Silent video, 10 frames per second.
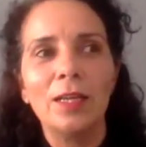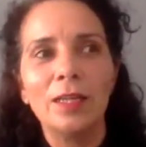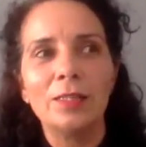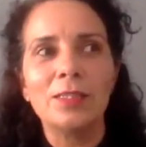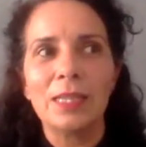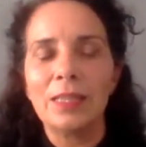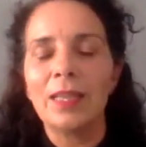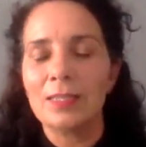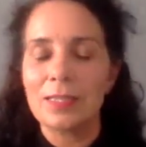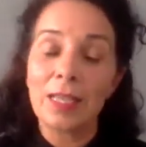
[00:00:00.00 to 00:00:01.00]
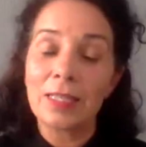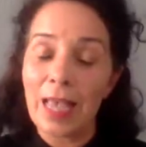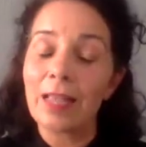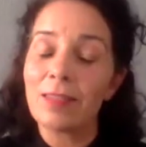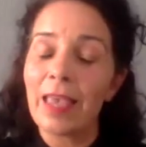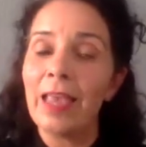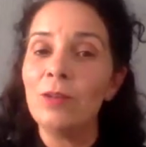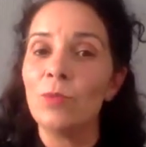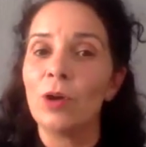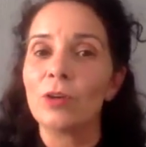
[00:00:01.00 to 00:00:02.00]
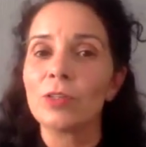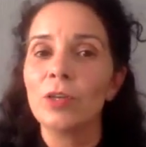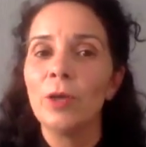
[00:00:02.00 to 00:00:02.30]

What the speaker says: and said that, sang the N-word,